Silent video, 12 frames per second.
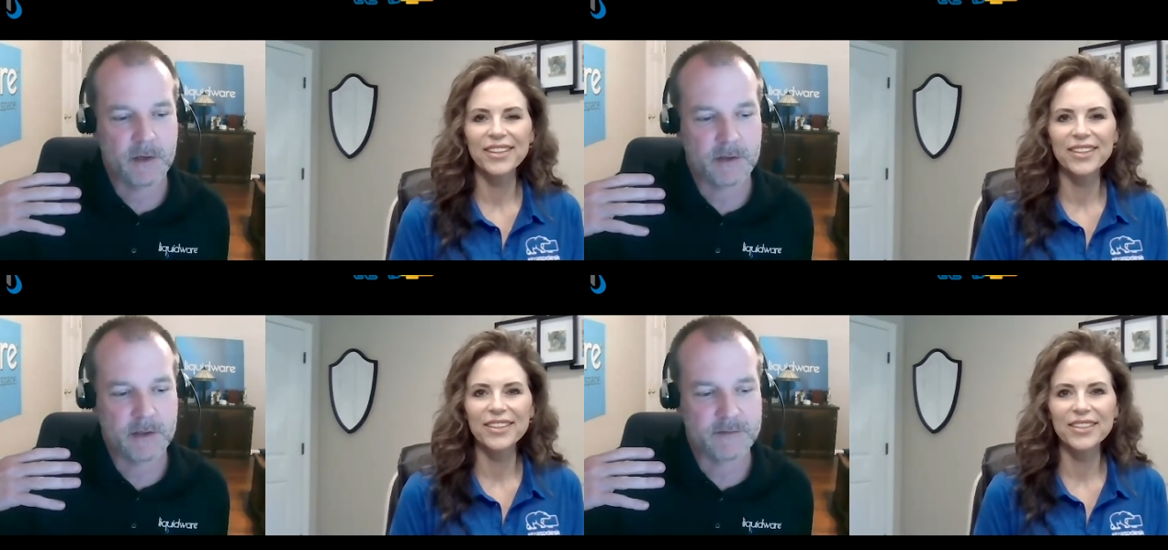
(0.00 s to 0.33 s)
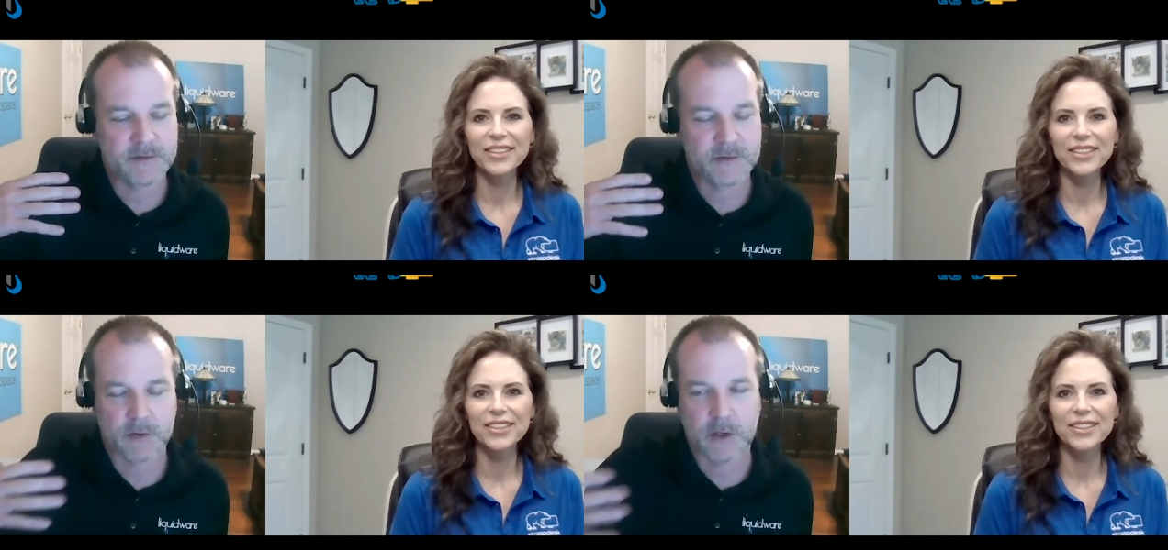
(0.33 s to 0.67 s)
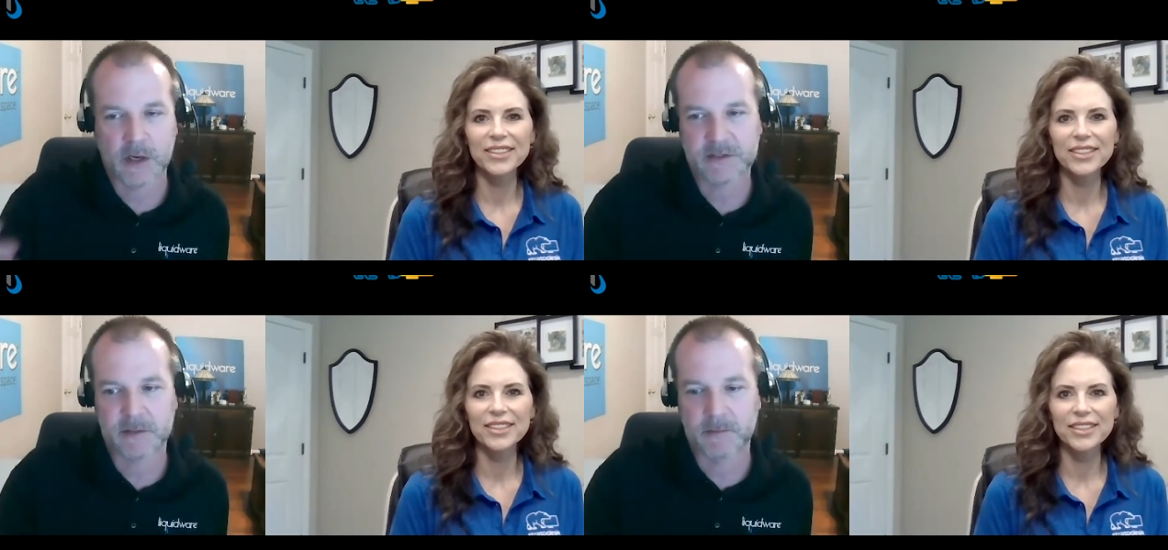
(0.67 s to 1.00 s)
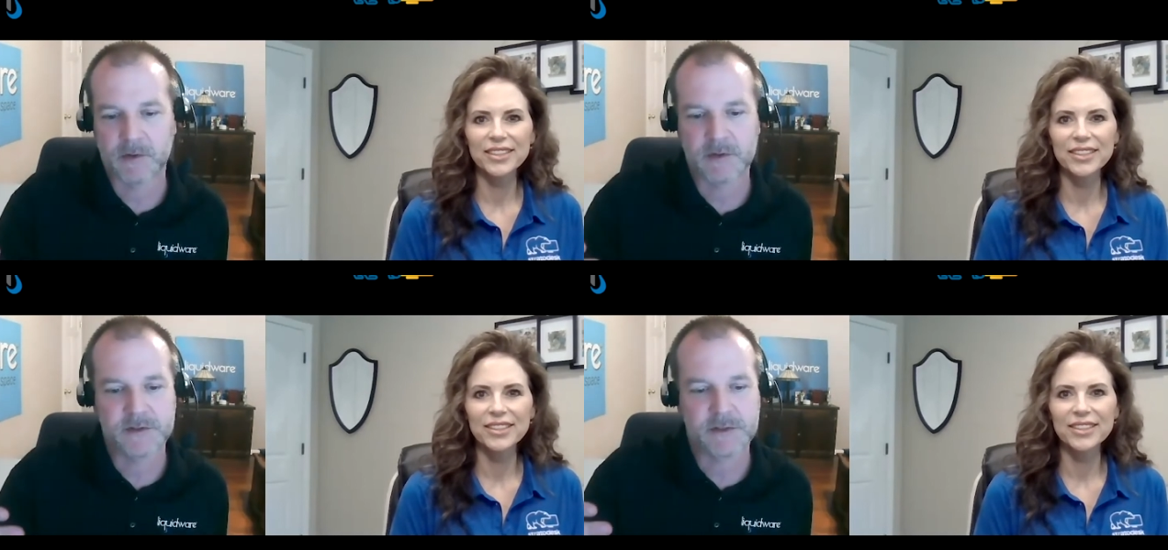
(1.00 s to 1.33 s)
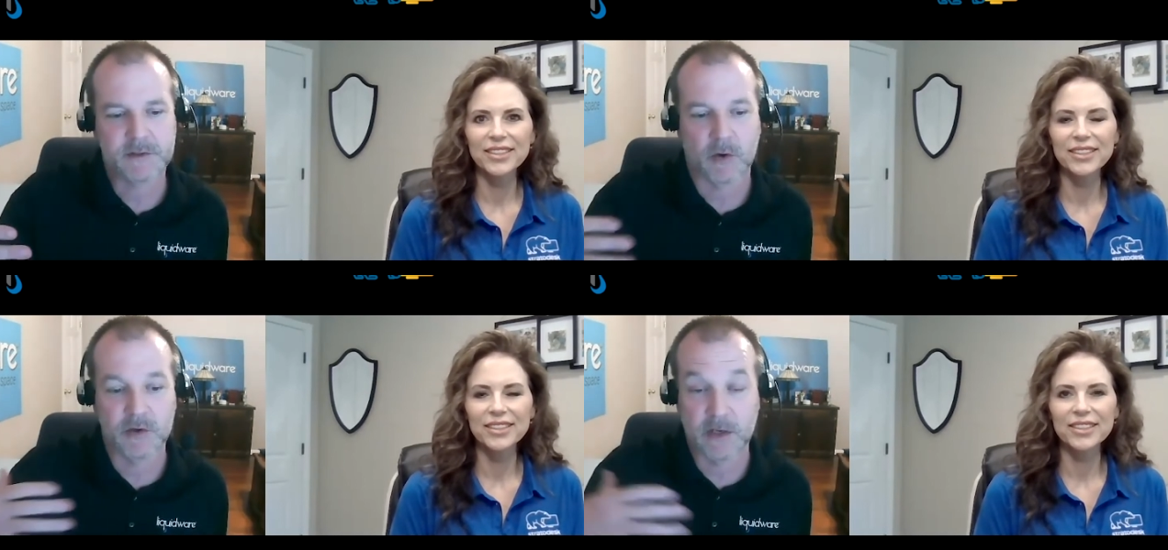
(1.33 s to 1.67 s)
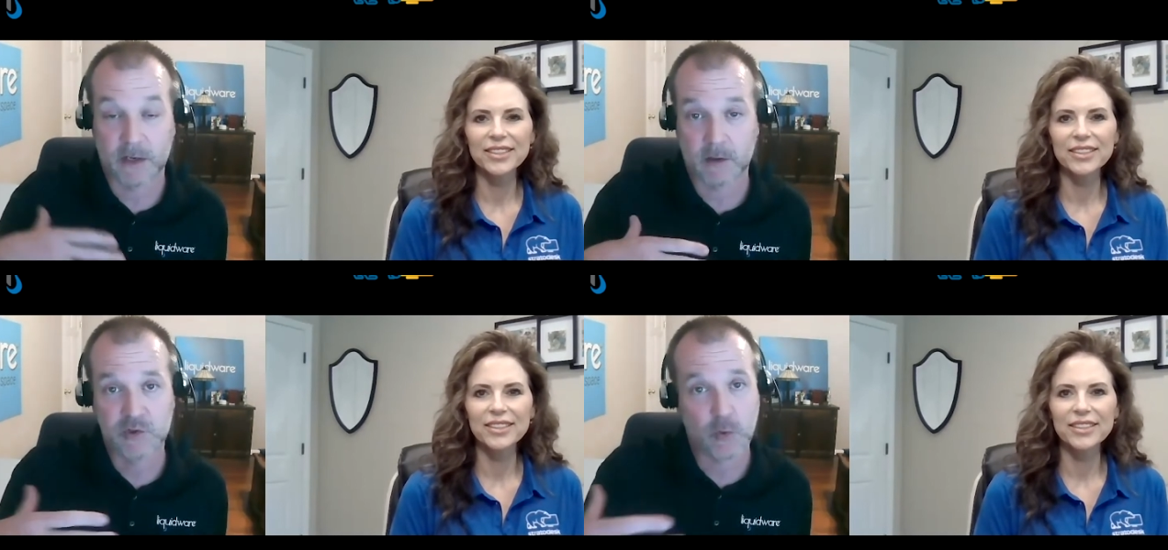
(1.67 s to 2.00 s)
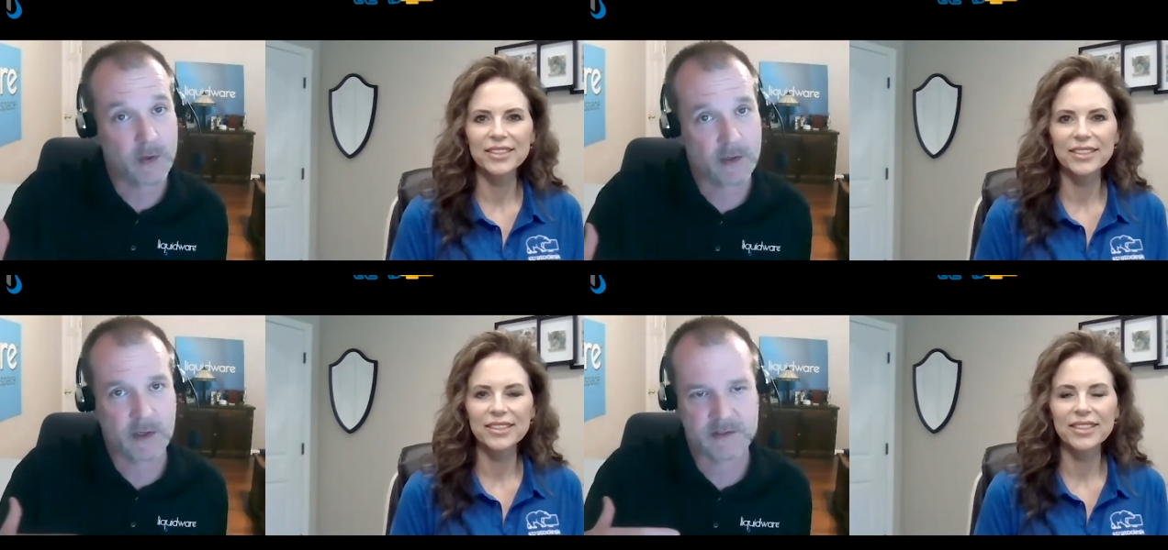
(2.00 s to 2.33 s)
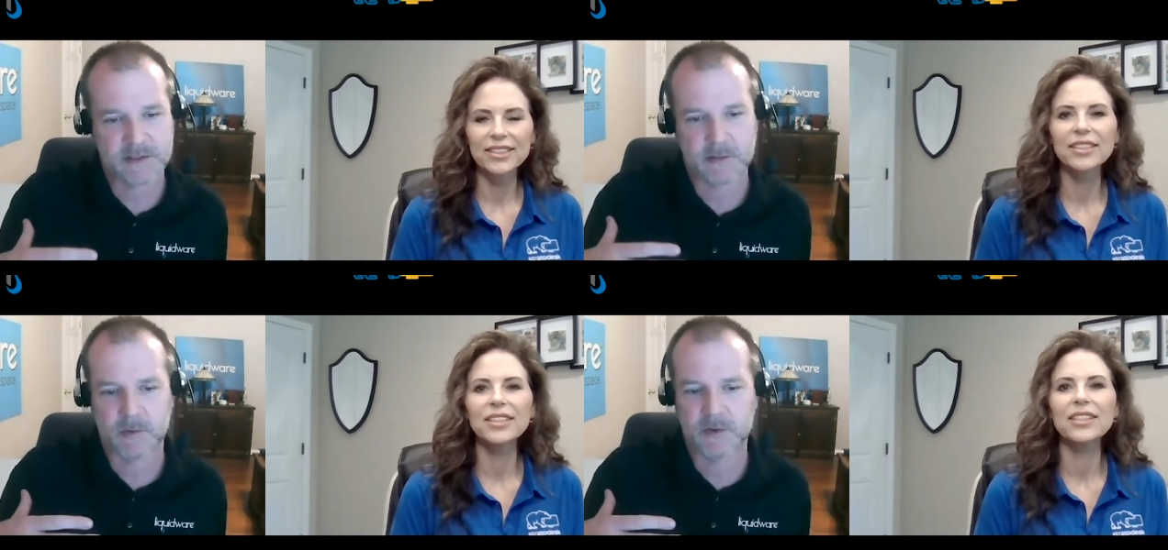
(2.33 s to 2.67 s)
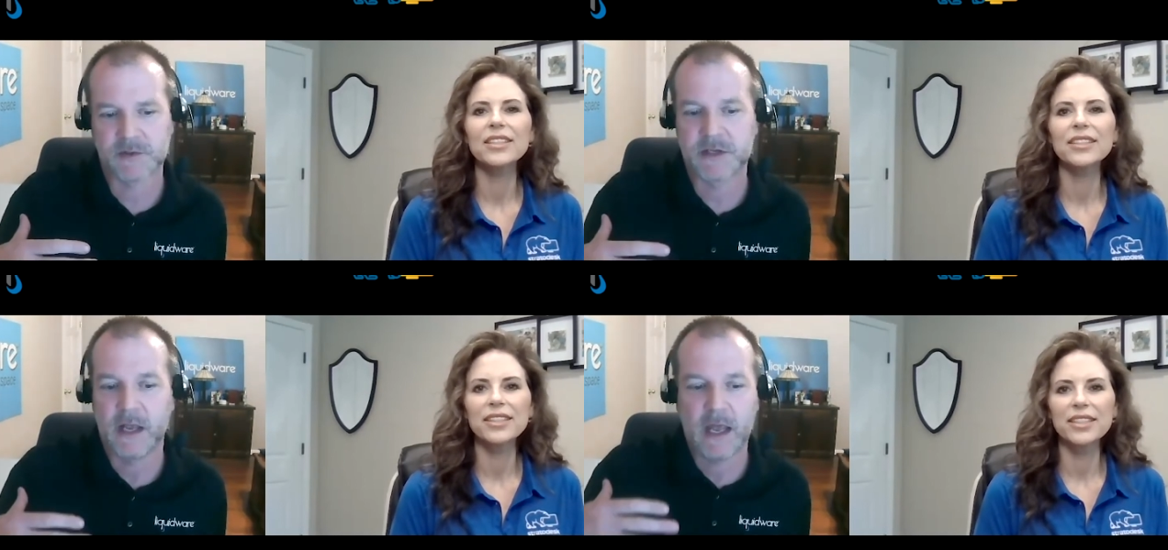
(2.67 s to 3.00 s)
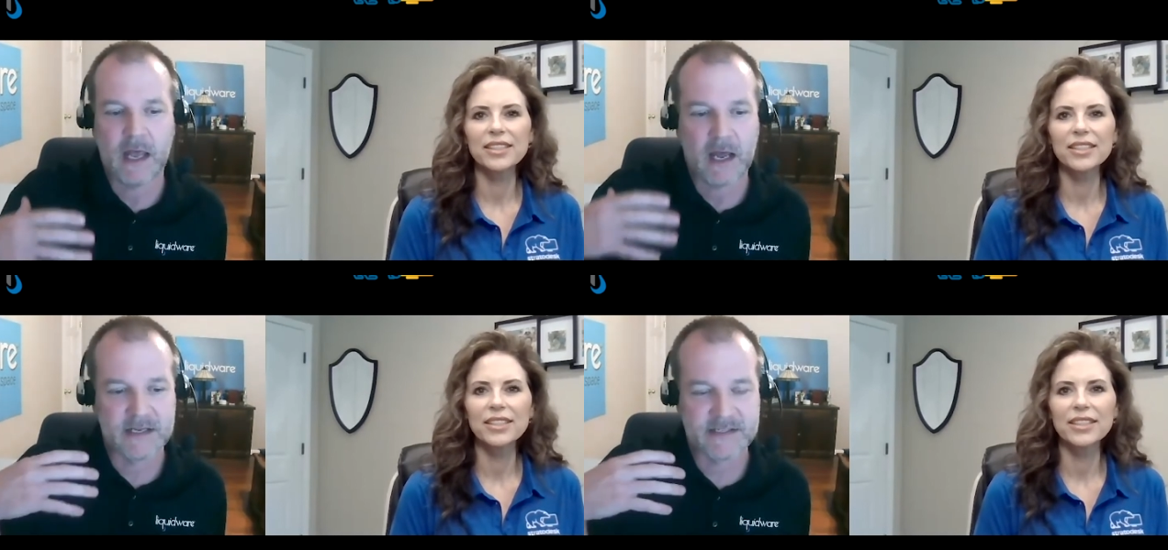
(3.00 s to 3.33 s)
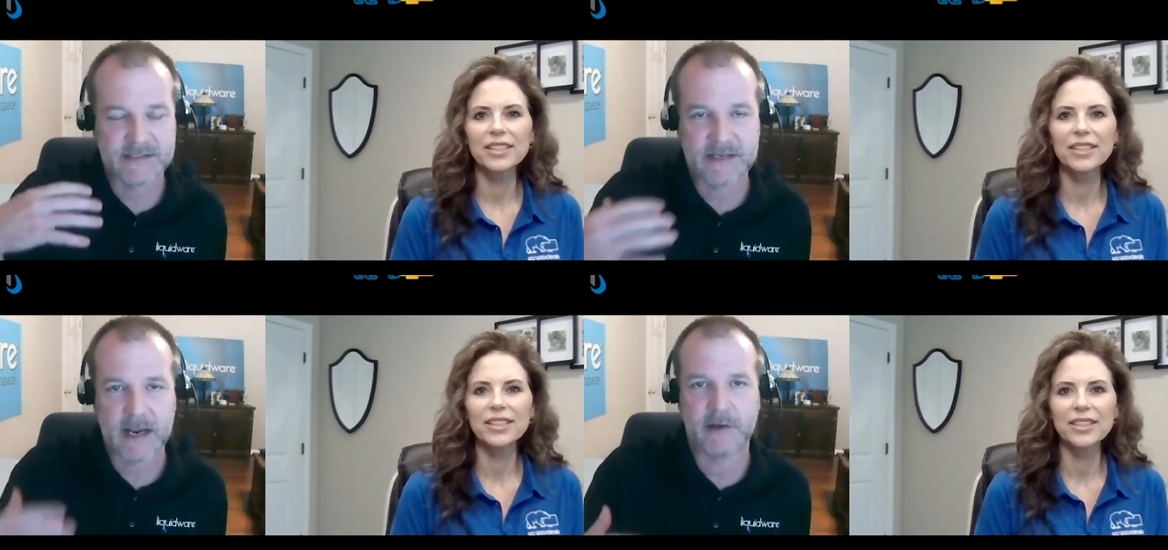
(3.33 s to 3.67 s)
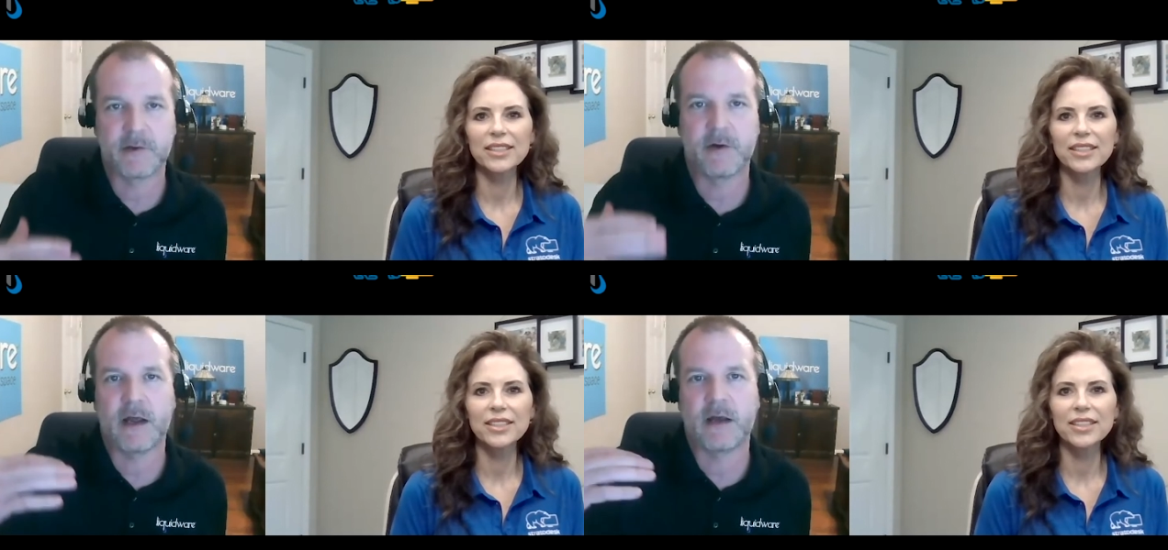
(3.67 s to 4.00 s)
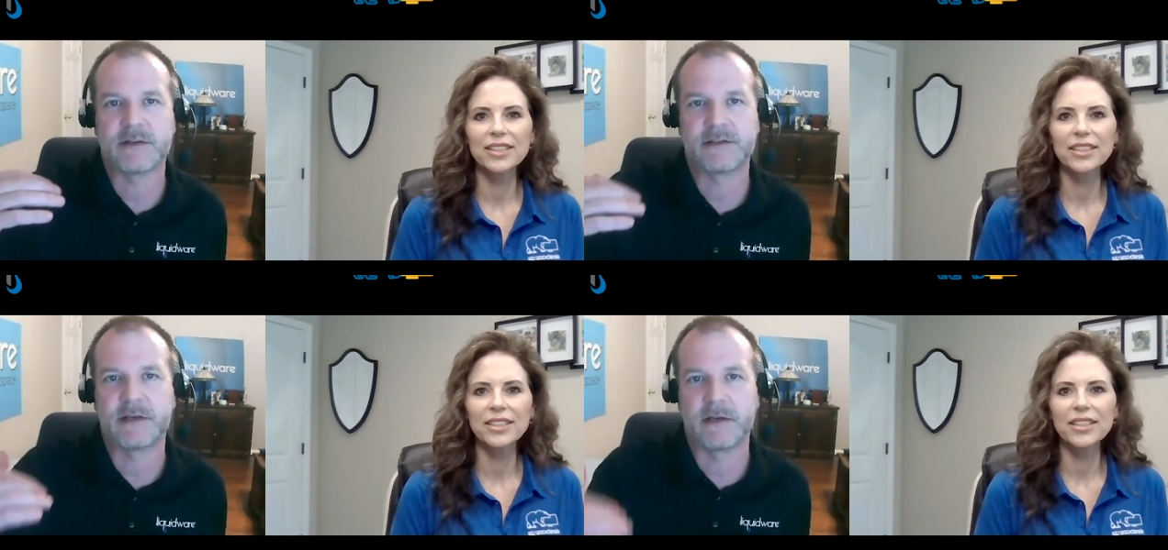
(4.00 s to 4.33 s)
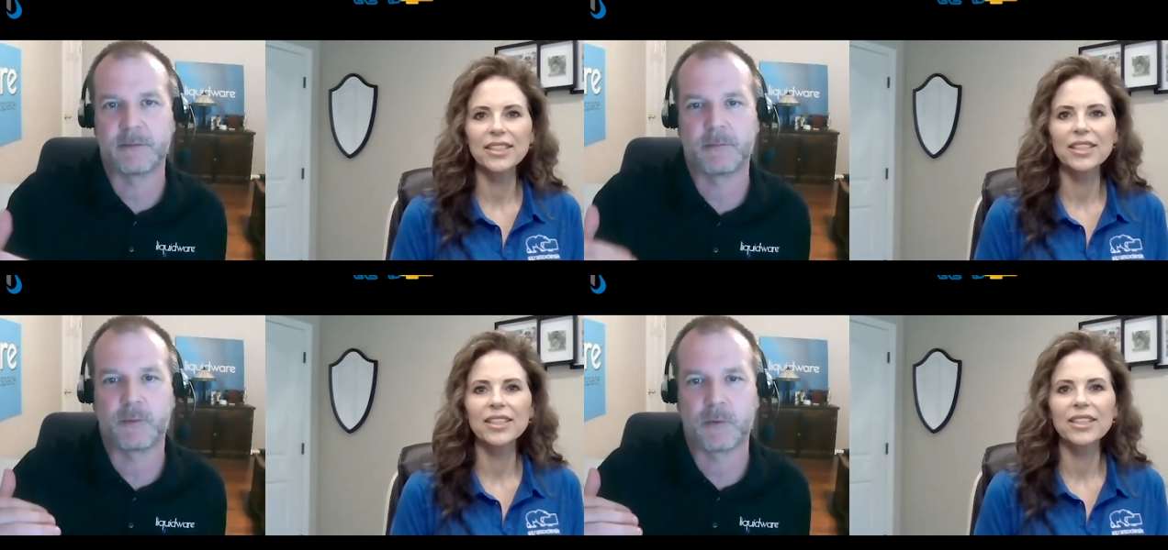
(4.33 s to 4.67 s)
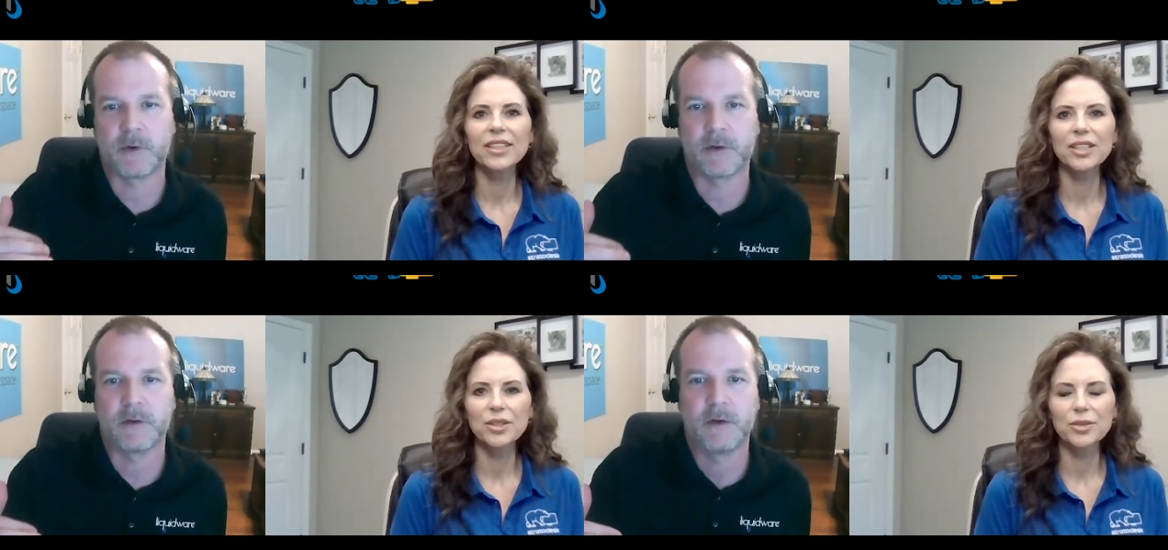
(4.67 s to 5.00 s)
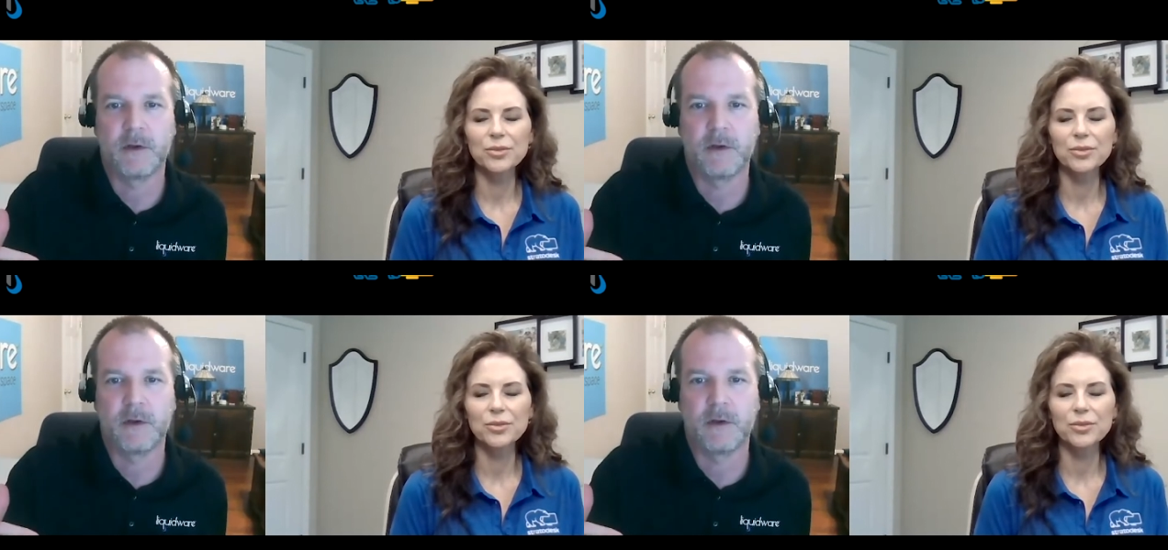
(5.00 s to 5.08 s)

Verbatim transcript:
Speaker 1: your customers and our joint customers a standardized endpoint